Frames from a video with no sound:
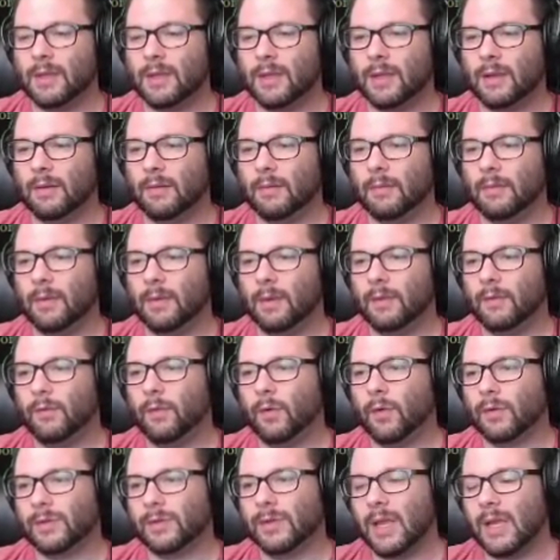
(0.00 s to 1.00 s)
and
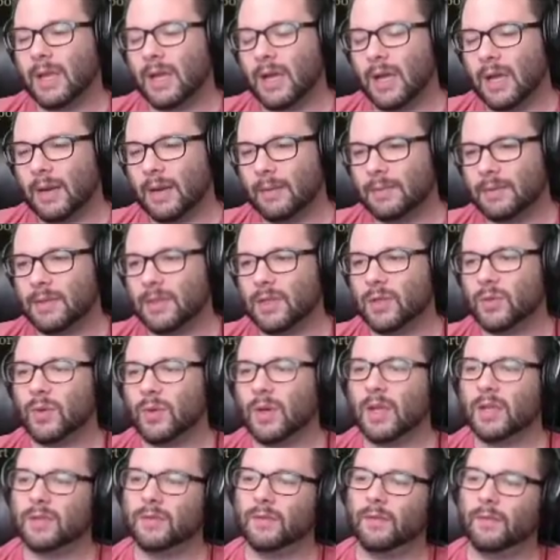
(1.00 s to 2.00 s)
4 tank items, and this one
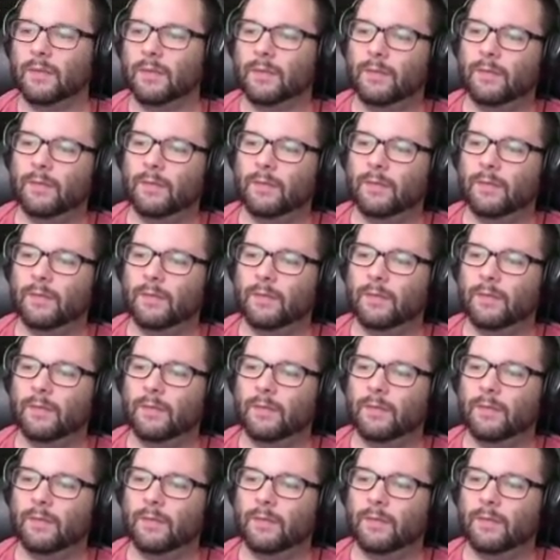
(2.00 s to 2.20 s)
has